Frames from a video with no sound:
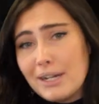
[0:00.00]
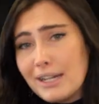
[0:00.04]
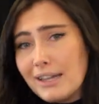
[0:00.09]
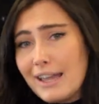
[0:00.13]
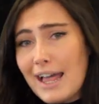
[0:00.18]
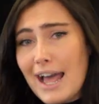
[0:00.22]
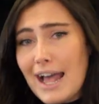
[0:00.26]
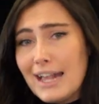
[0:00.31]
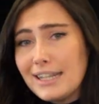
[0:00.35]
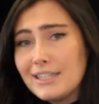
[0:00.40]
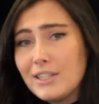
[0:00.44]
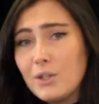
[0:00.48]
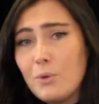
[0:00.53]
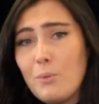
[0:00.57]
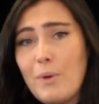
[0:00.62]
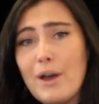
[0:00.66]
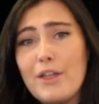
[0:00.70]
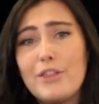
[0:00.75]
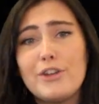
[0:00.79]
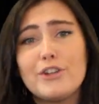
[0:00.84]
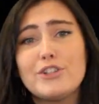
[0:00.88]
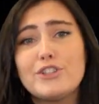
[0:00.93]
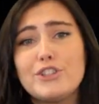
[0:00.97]
But alas, the
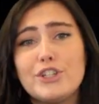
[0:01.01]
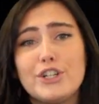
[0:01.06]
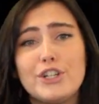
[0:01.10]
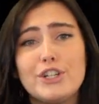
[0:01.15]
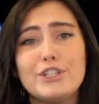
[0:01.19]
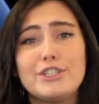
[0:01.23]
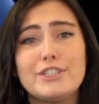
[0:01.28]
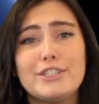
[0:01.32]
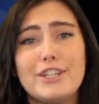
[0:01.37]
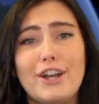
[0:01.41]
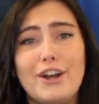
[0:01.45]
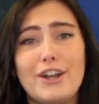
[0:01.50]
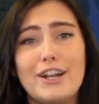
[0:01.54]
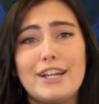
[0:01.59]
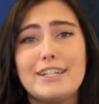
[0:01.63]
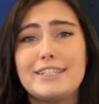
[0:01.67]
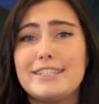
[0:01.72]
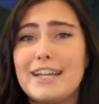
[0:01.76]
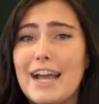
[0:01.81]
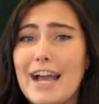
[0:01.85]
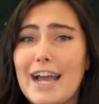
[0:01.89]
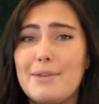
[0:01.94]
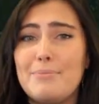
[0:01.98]
weather turns on
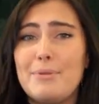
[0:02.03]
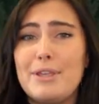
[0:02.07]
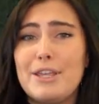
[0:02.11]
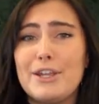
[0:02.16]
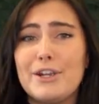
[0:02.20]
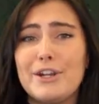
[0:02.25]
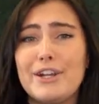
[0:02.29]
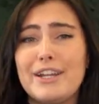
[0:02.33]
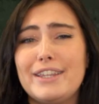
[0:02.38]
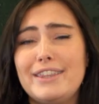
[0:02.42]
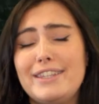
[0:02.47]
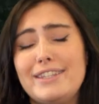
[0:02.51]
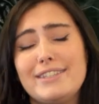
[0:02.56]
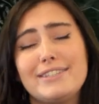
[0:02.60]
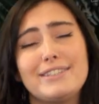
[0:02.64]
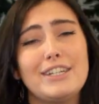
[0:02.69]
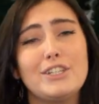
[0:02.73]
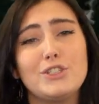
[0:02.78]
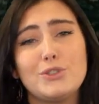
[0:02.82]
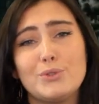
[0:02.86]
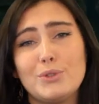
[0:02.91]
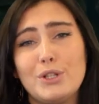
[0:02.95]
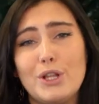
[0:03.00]
a dime here in the
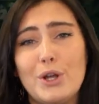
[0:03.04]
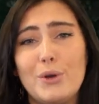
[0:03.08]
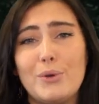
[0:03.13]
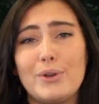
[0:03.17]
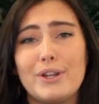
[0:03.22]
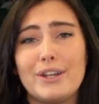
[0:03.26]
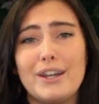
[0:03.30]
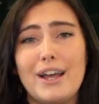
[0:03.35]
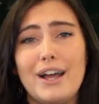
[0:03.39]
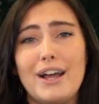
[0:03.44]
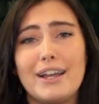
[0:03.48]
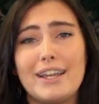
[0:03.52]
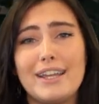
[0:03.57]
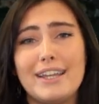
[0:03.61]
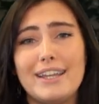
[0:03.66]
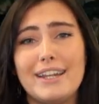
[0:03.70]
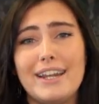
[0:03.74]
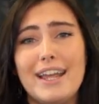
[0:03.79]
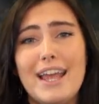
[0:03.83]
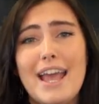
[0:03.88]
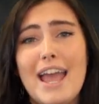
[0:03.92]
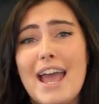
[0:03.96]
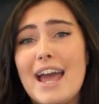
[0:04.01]
central
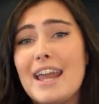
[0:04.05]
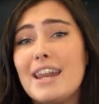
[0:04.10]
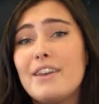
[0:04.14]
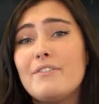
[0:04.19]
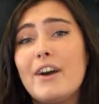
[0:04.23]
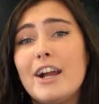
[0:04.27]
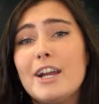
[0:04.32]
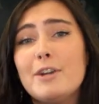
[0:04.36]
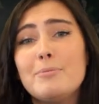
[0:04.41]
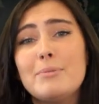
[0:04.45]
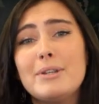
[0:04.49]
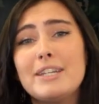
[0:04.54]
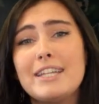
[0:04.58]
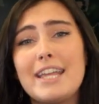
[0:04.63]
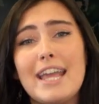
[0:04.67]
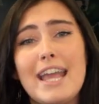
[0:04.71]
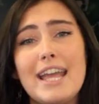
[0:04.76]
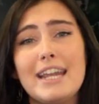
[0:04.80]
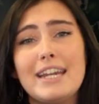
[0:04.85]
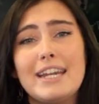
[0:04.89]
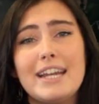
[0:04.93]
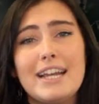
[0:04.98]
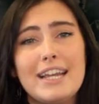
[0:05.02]
Okanagan, and Environment
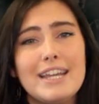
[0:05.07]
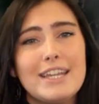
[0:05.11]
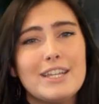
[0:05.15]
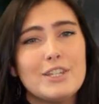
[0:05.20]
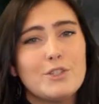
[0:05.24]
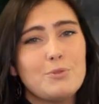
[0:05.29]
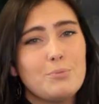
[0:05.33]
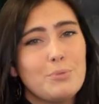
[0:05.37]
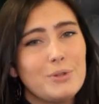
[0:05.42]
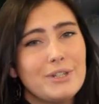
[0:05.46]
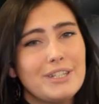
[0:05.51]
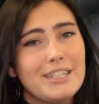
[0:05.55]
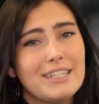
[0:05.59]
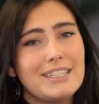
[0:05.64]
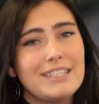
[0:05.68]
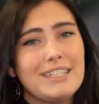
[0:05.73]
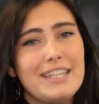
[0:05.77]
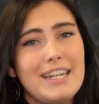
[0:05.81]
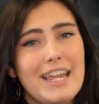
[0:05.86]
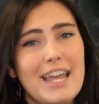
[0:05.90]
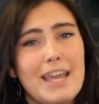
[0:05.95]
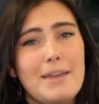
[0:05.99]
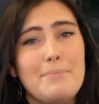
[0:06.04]
Canada is
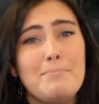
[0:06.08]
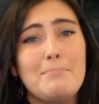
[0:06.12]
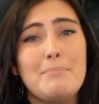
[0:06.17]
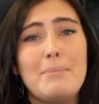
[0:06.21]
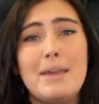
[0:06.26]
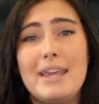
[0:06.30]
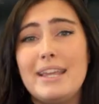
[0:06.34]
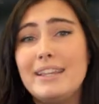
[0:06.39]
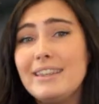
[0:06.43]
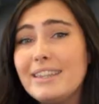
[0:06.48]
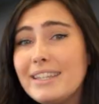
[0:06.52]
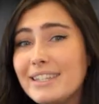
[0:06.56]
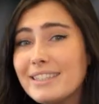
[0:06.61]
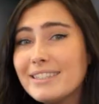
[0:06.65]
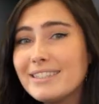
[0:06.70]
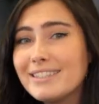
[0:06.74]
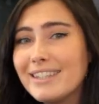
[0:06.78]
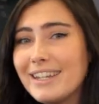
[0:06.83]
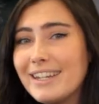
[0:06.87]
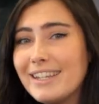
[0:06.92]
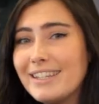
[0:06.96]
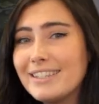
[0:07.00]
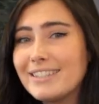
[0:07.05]
predicting a mainly
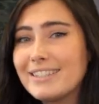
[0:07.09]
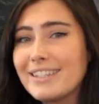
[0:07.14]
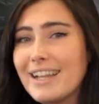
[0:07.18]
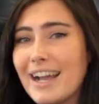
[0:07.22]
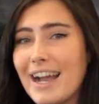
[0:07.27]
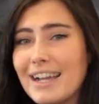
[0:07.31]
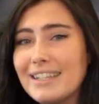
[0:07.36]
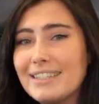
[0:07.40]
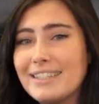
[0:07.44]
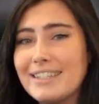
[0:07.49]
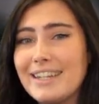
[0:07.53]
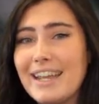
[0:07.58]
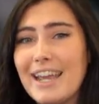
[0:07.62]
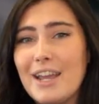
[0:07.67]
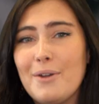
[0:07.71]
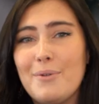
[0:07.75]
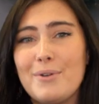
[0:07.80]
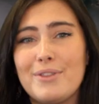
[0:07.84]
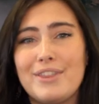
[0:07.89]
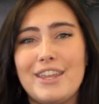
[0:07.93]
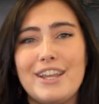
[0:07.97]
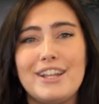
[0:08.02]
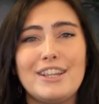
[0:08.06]
sunny sky today
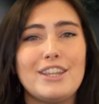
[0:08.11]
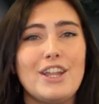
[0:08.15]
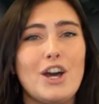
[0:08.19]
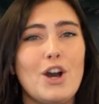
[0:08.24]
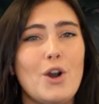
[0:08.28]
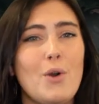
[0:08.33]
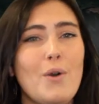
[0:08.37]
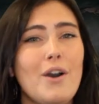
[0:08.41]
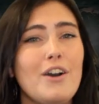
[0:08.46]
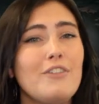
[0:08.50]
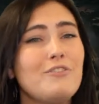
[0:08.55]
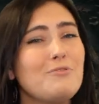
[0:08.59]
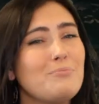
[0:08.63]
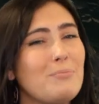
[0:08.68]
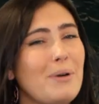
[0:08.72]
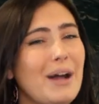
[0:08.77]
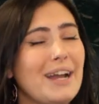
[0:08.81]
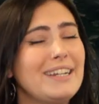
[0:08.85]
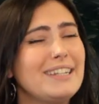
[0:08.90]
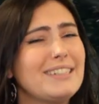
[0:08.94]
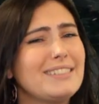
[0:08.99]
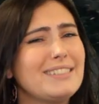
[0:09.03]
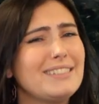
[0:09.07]
with a low of
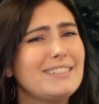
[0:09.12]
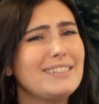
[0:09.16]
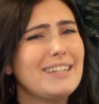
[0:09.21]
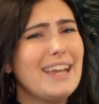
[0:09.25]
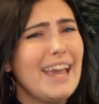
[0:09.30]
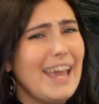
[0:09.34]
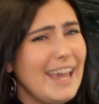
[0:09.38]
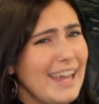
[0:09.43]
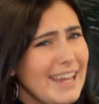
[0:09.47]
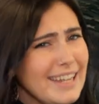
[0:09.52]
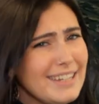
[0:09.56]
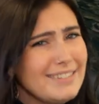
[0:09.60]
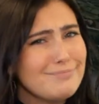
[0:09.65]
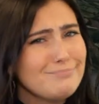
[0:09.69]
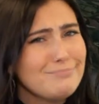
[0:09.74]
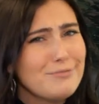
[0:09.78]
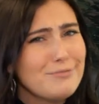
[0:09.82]
minus 8.